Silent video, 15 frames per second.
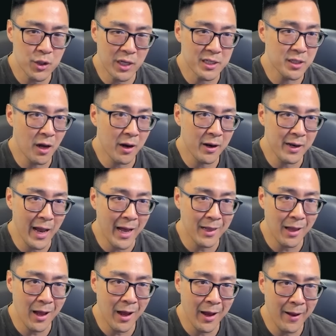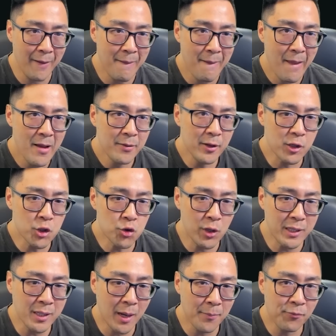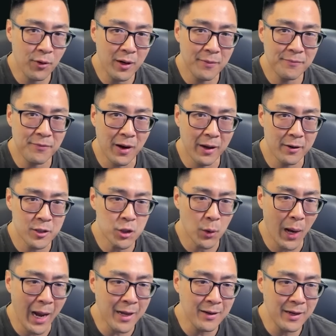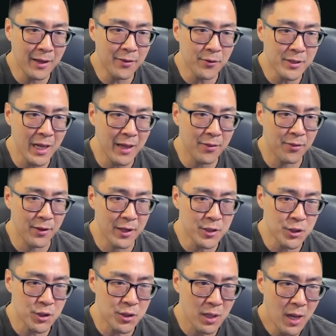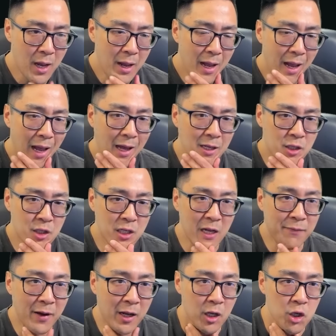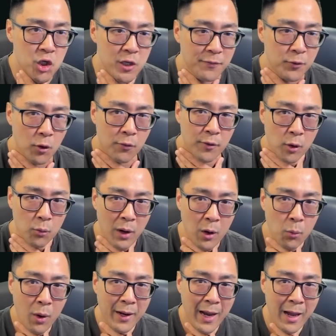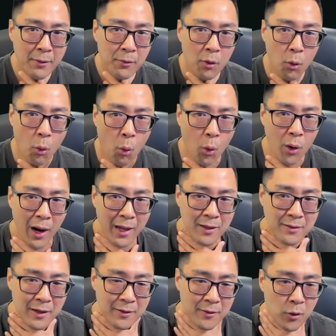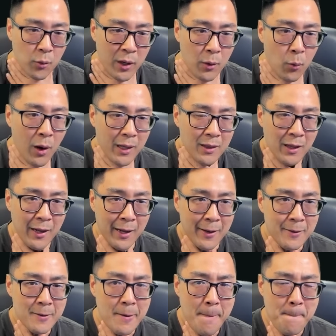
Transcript: is not an ally. There's Treetop Freedom Fighter. So I can either take this and see if I can shift over to red-white aggro, or I can take the green-white land.